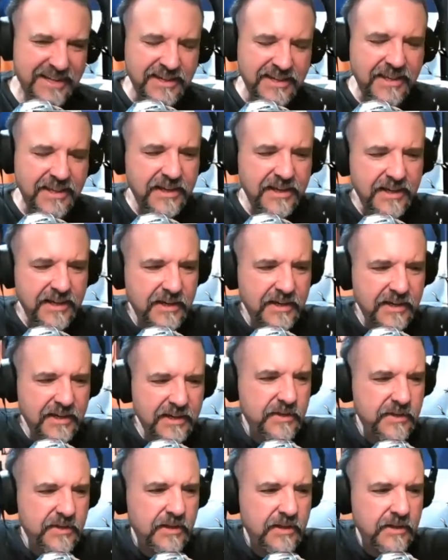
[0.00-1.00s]
yeah, I
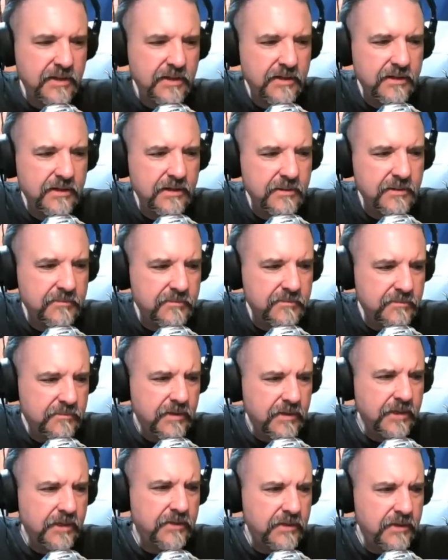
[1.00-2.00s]
think um,
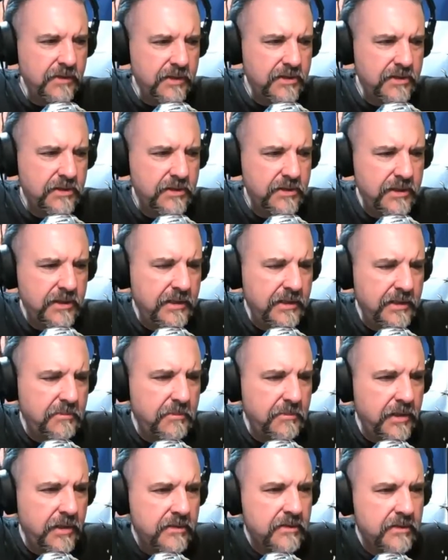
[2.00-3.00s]
I think she had
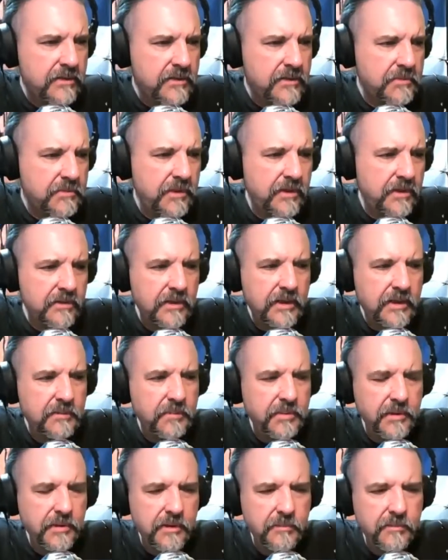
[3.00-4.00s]
messaged me because I'd
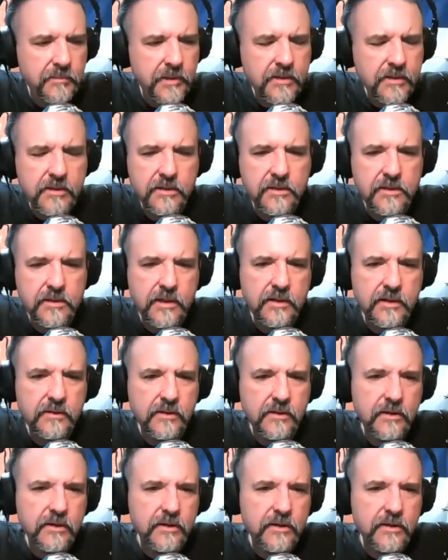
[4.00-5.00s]
put a message out
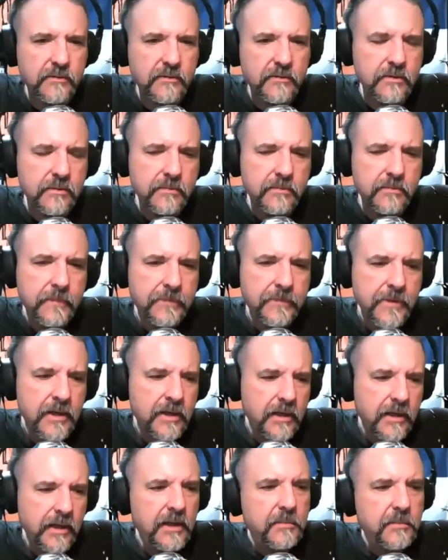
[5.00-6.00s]
there for
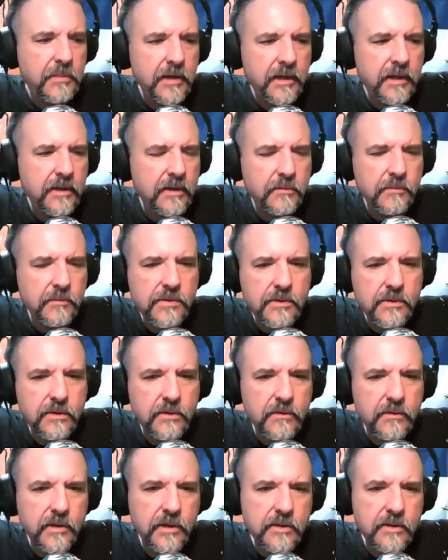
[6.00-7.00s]
anybody that was
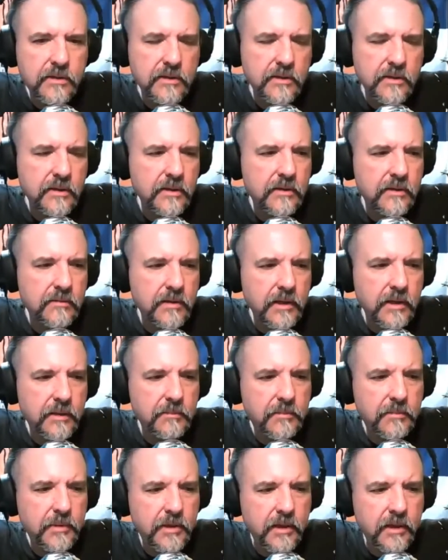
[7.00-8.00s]
interested in, in
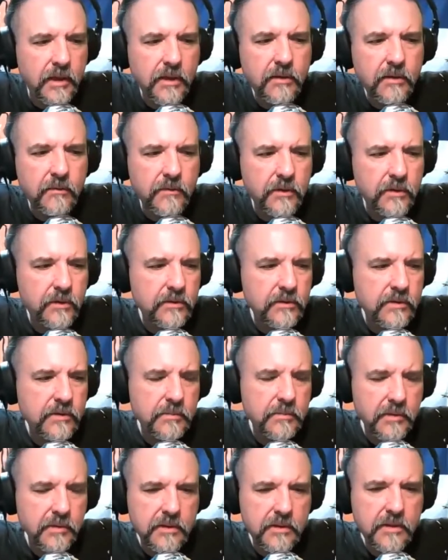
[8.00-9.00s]
being interviewed to
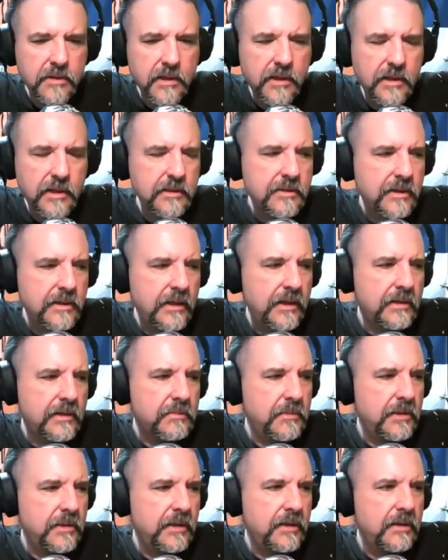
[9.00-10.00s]
please contact
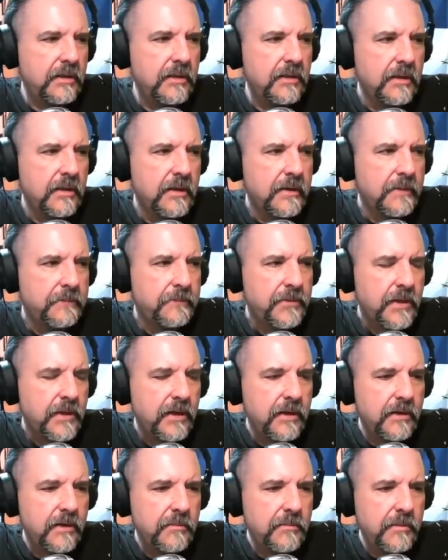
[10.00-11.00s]
me. And
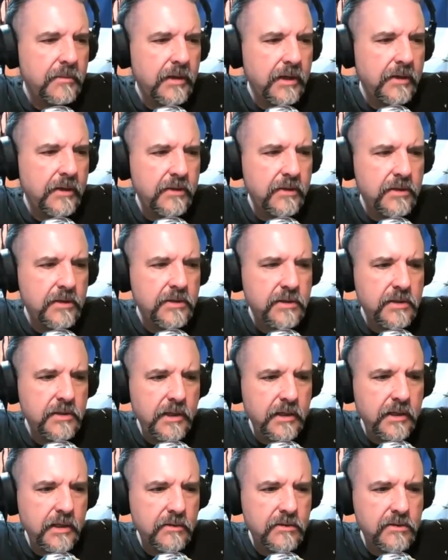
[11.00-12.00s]
Um, I think she
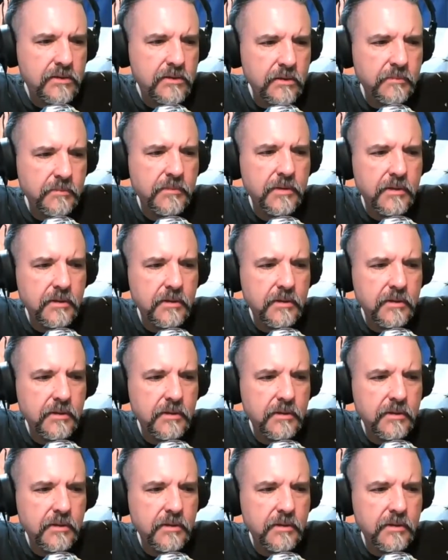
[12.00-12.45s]
had something